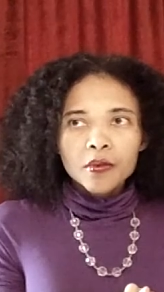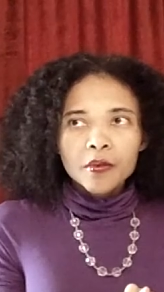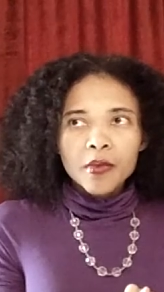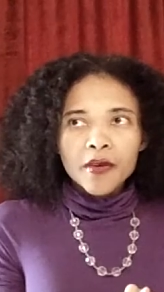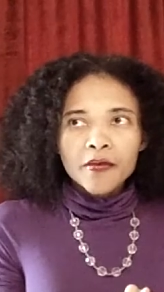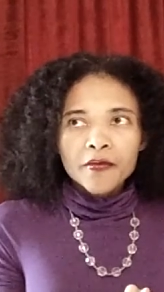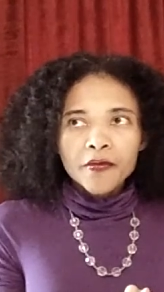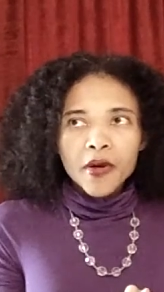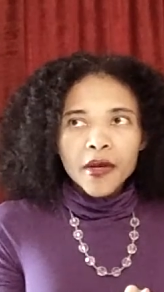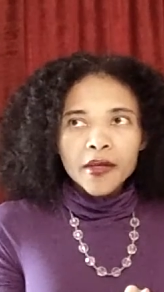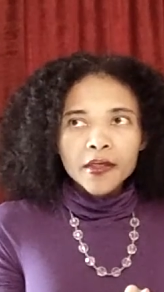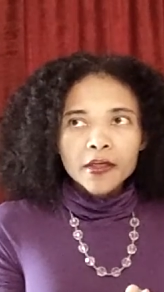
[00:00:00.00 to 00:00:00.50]

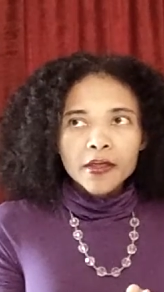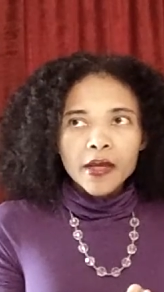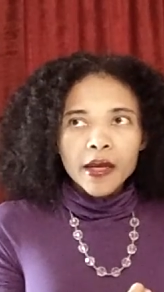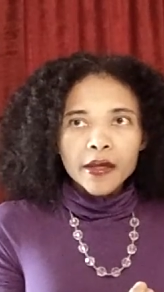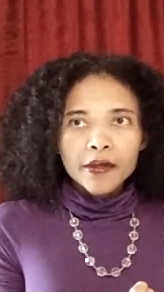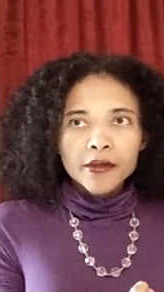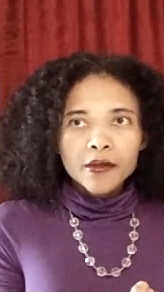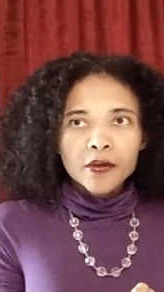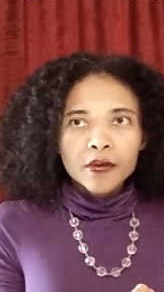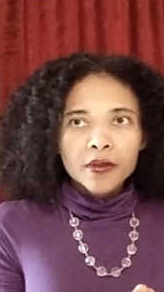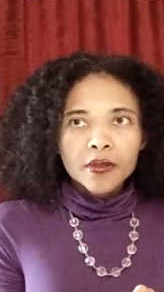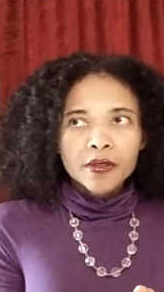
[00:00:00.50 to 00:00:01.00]
my friend and
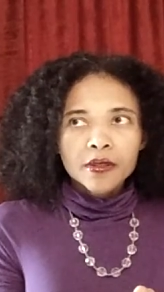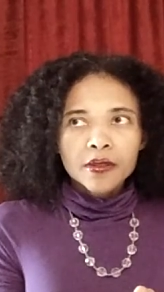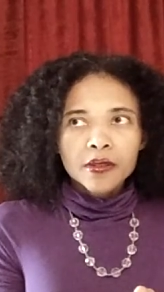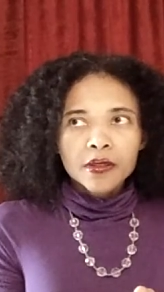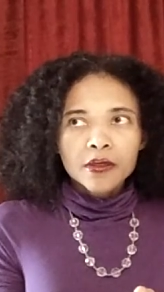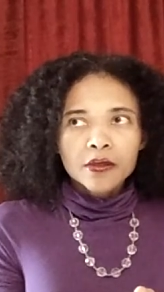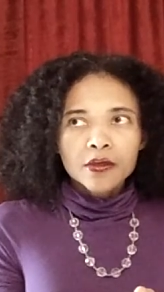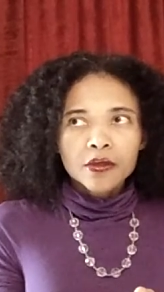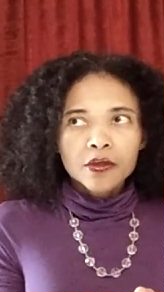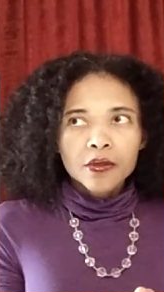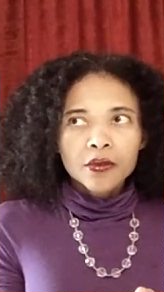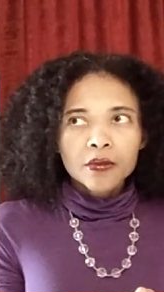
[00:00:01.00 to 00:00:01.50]
I noticed
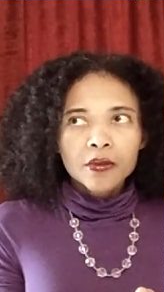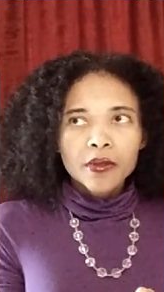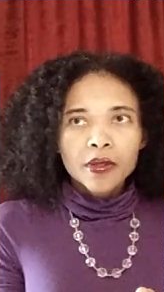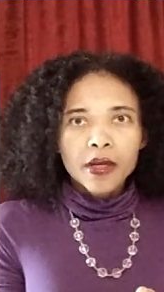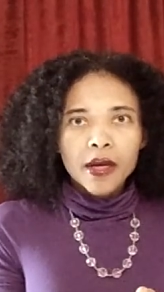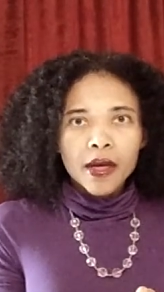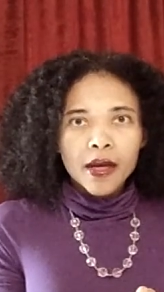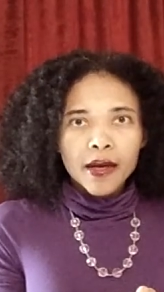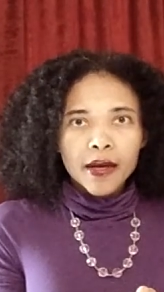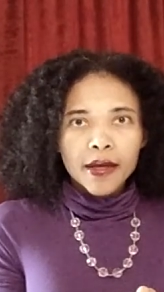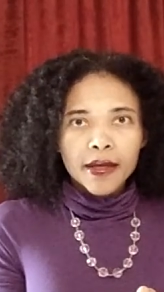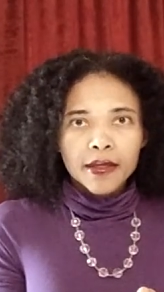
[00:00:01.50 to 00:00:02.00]
these two
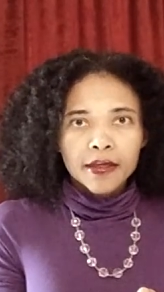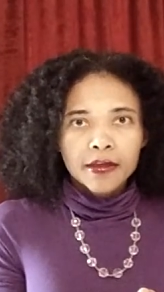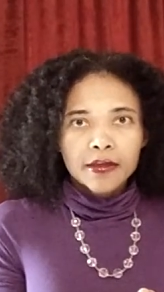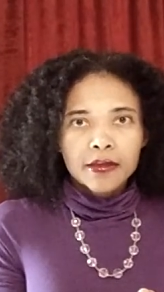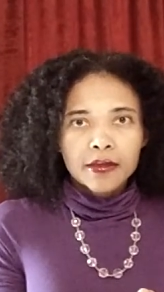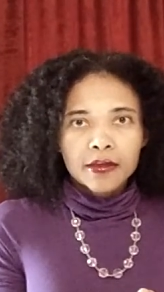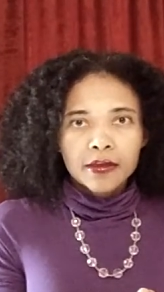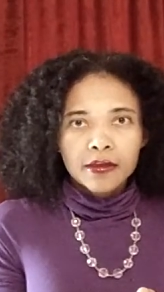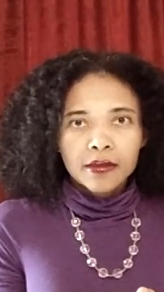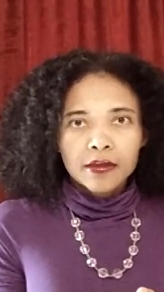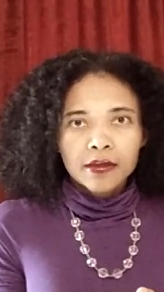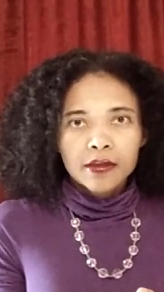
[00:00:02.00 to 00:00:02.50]

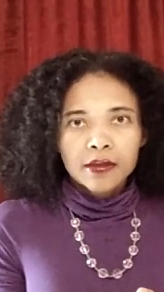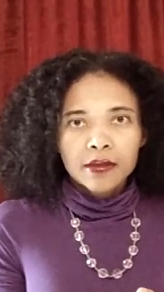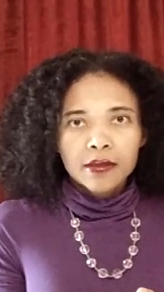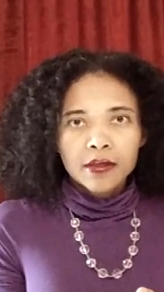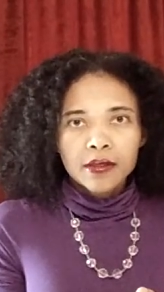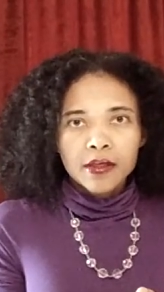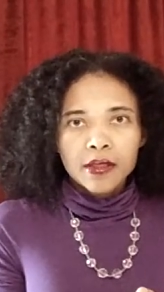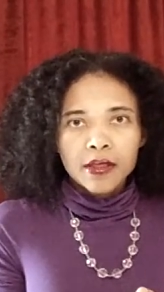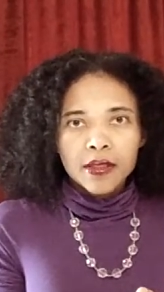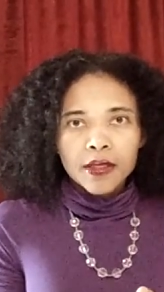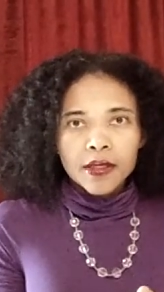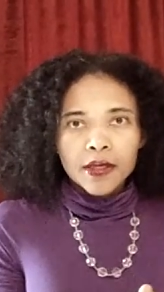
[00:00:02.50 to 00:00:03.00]
guys
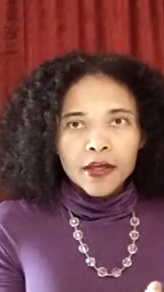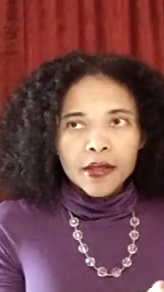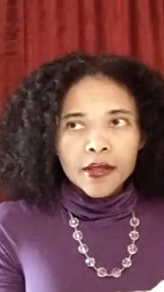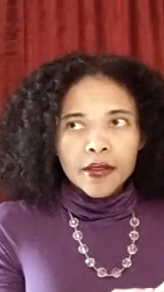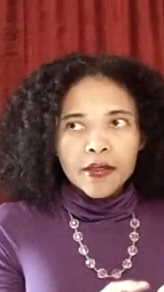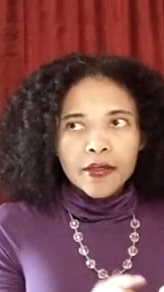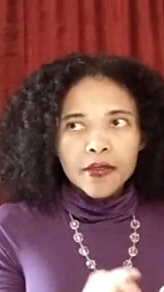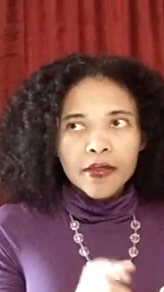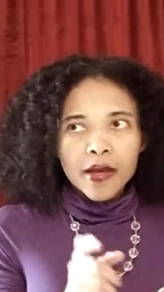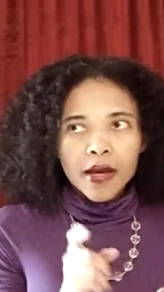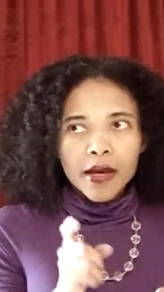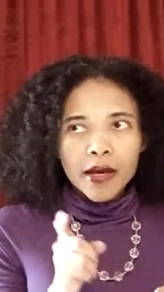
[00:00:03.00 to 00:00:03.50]

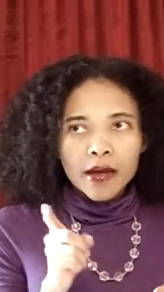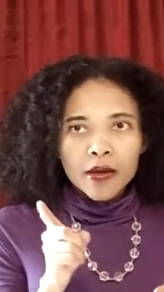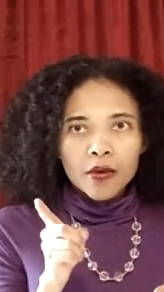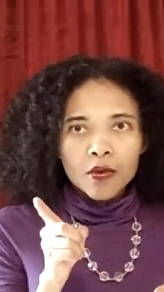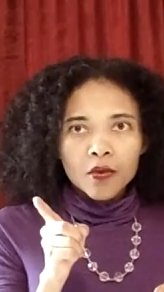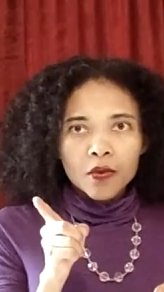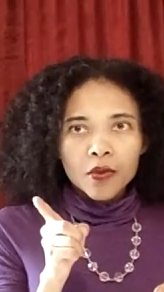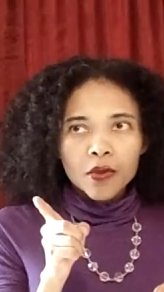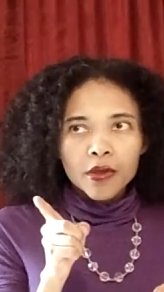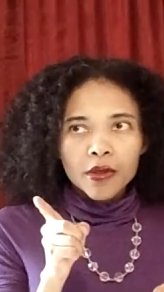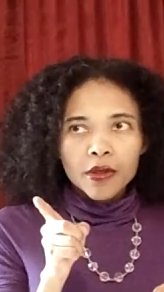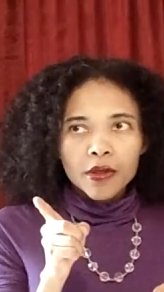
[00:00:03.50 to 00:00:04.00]

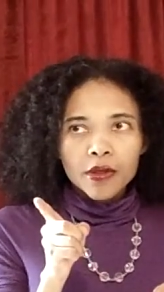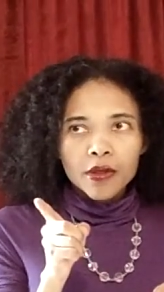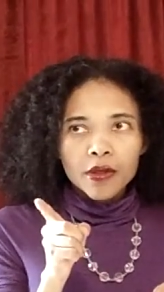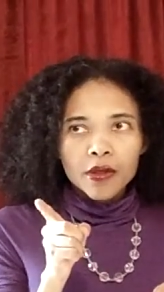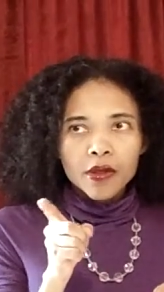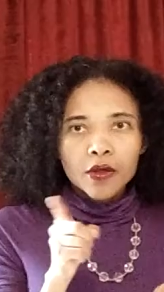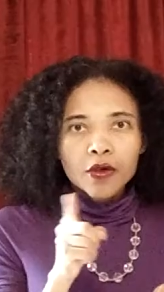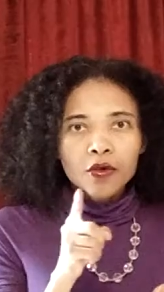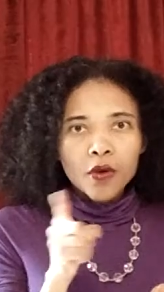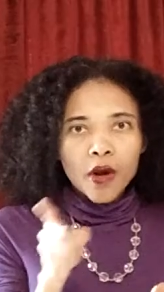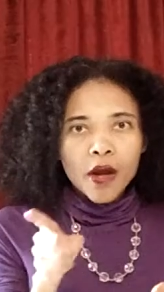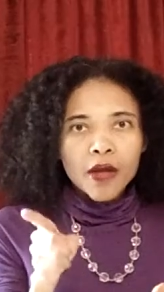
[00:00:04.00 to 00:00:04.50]
that were
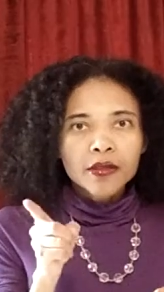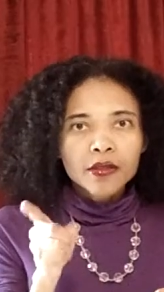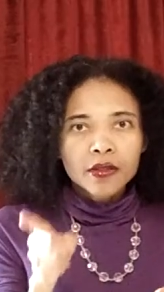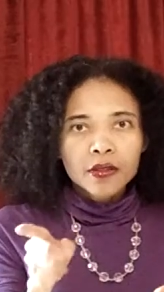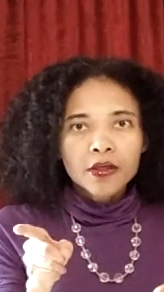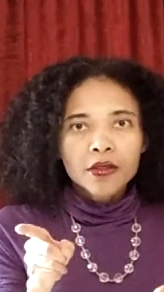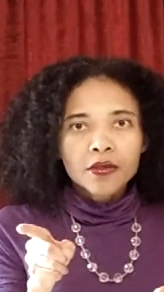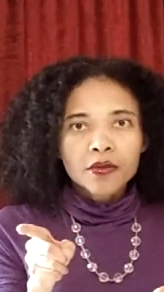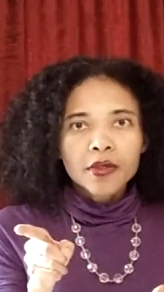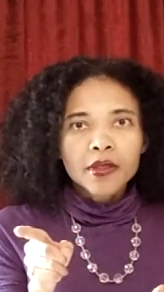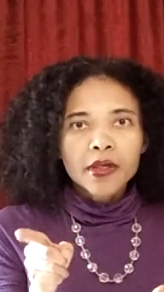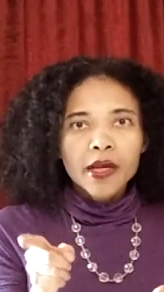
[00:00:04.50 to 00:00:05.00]
across
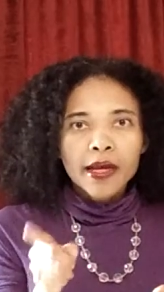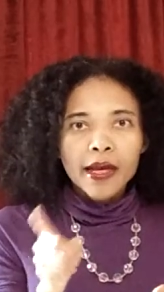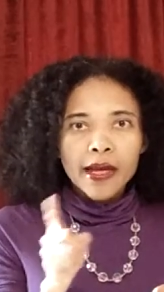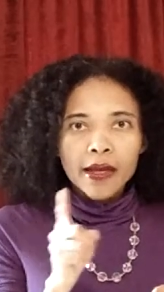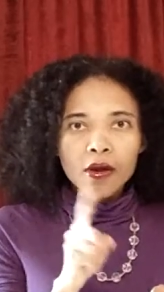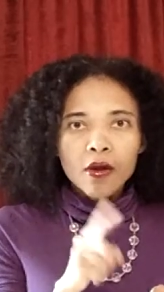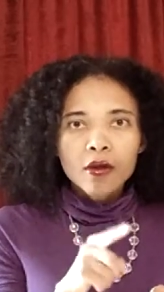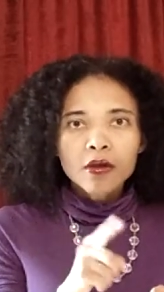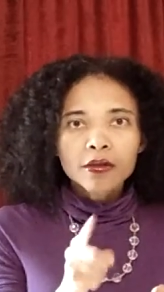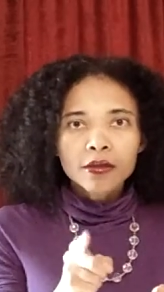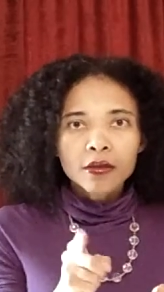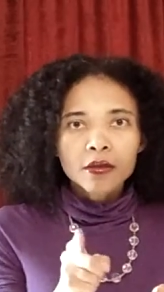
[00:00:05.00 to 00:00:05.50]
the street. I
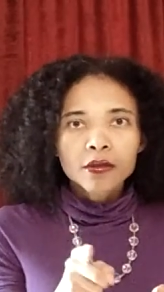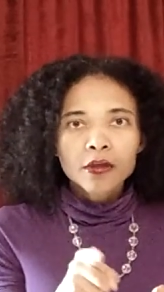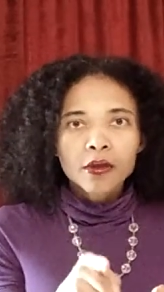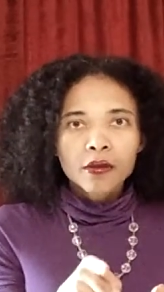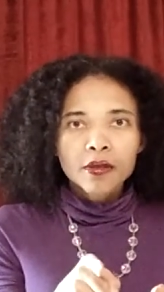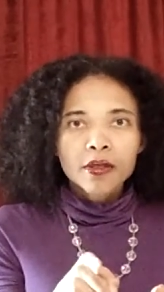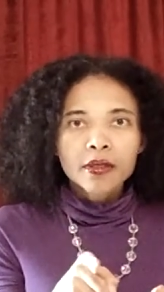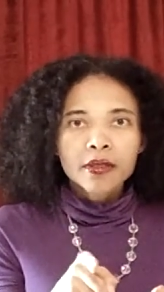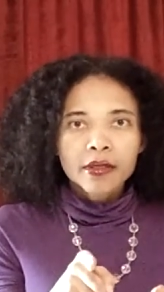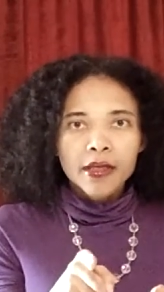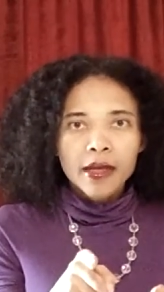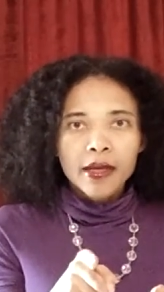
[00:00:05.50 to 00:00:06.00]
had also
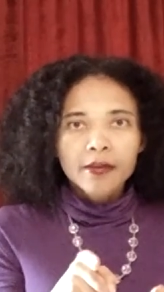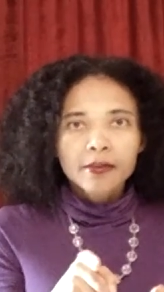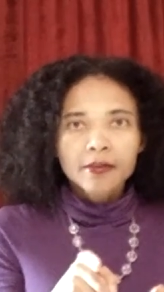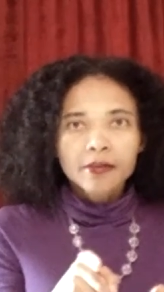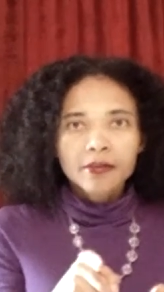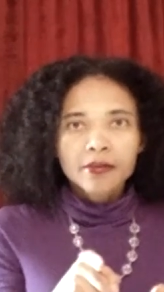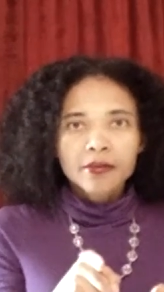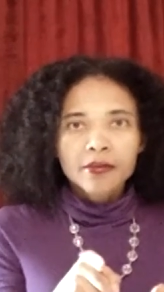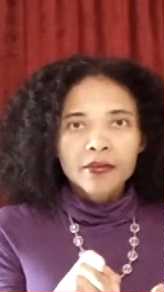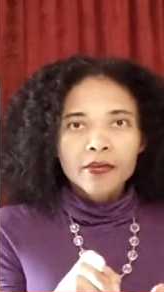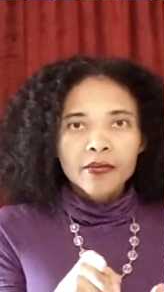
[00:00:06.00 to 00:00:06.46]
noticed them,